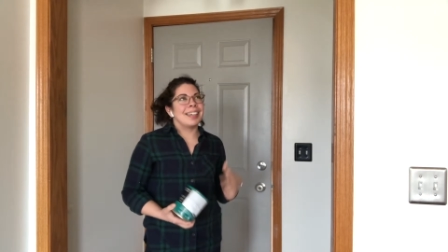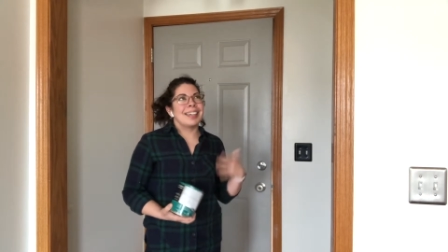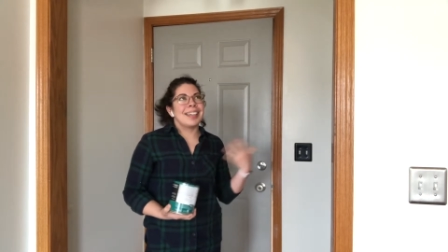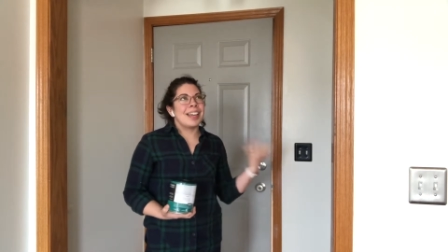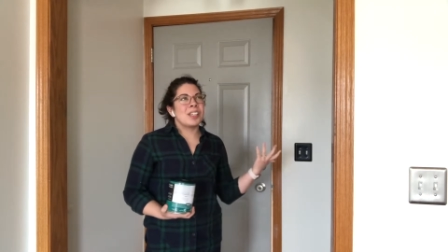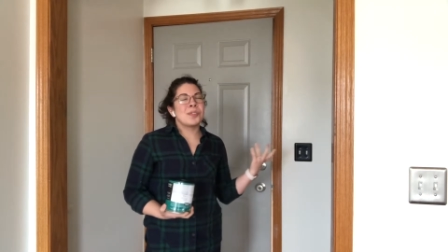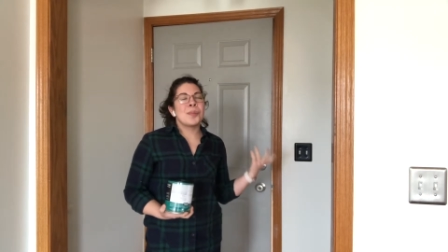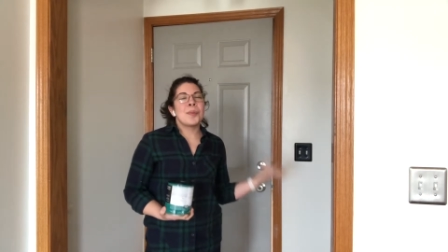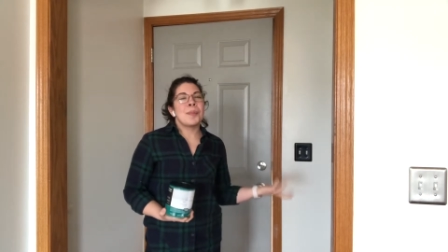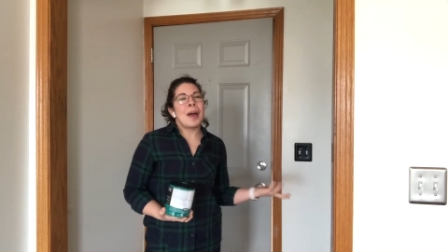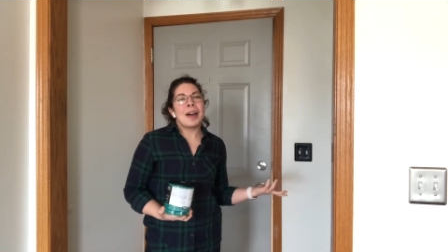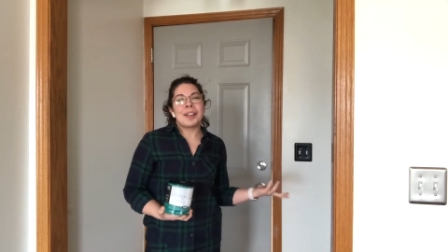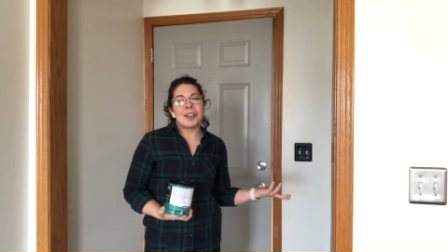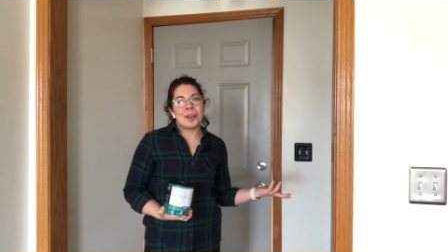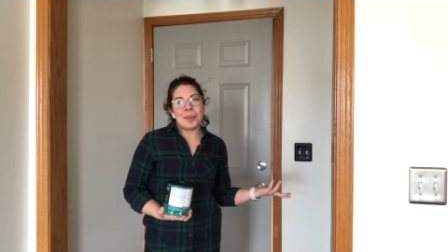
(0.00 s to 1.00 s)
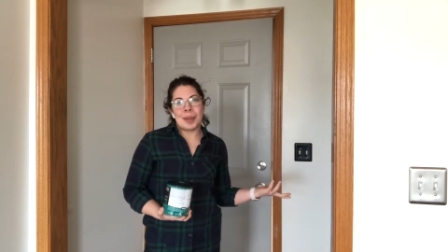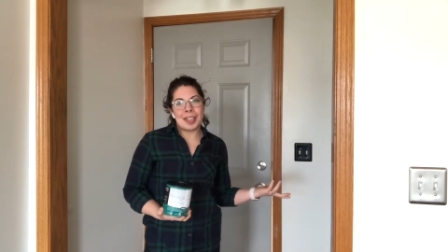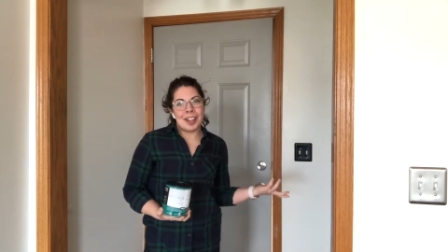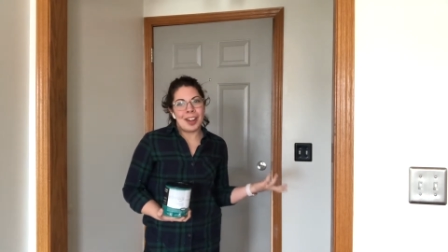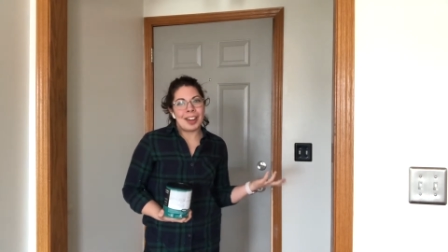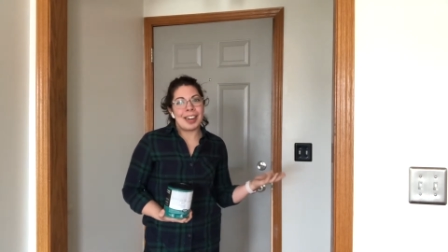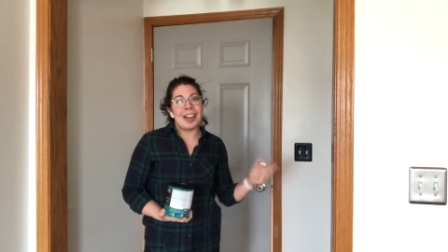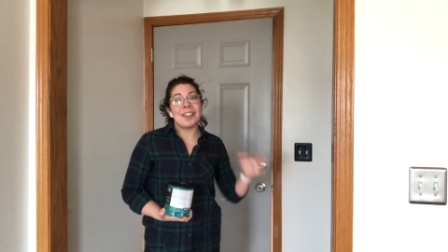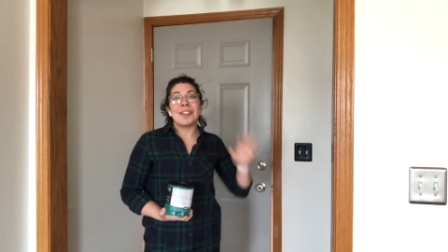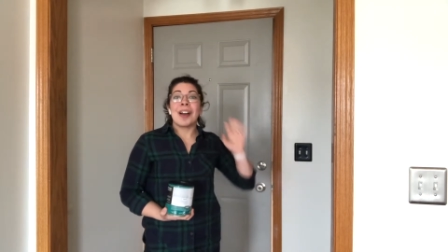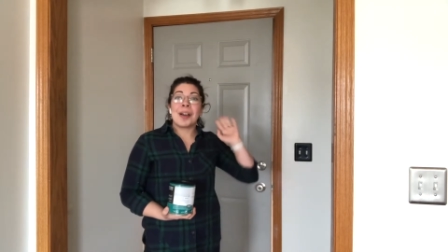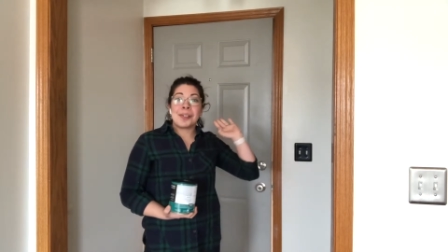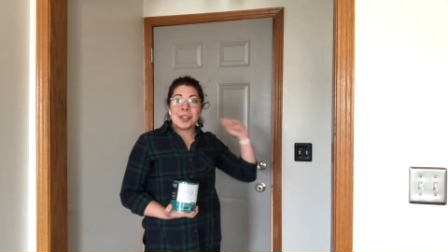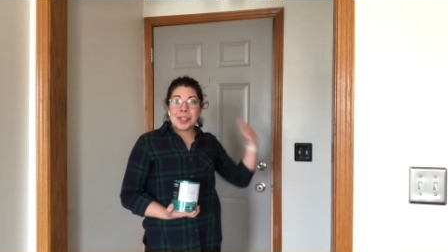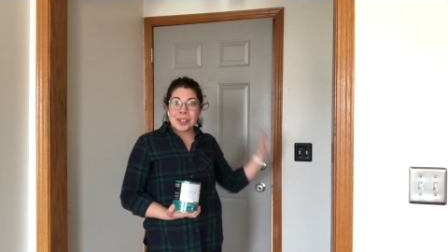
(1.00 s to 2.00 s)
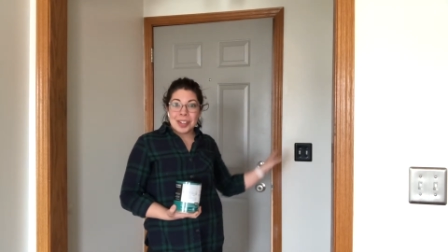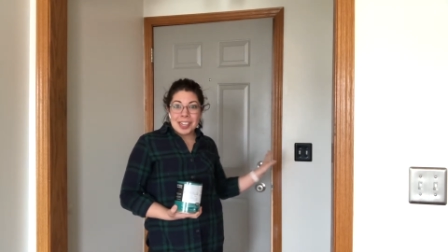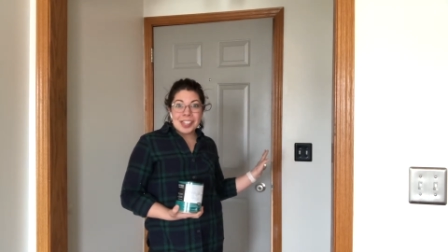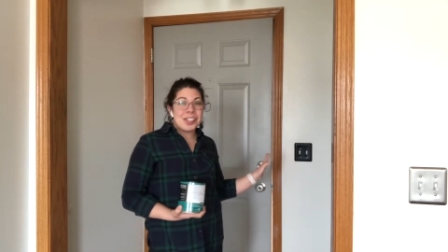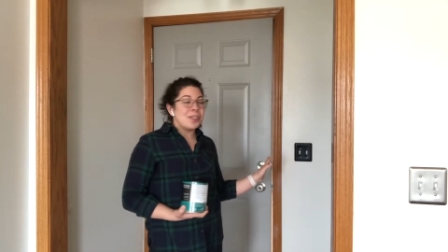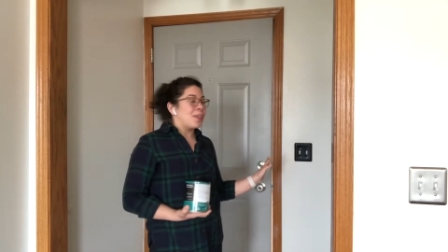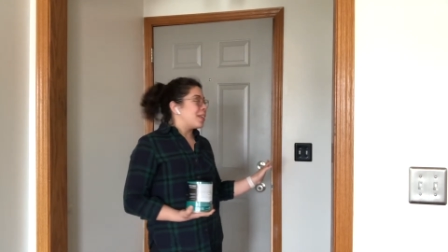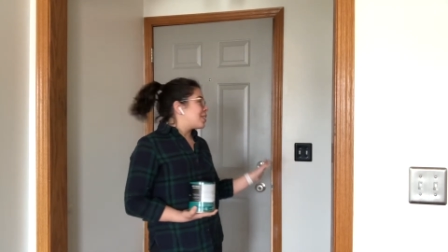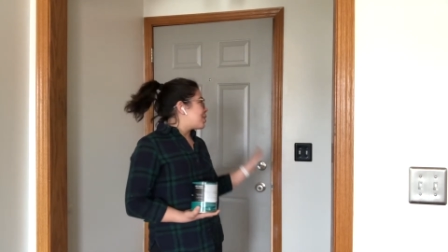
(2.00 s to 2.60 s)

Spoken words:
it's been bothering me long enough. I'm just gonna do it.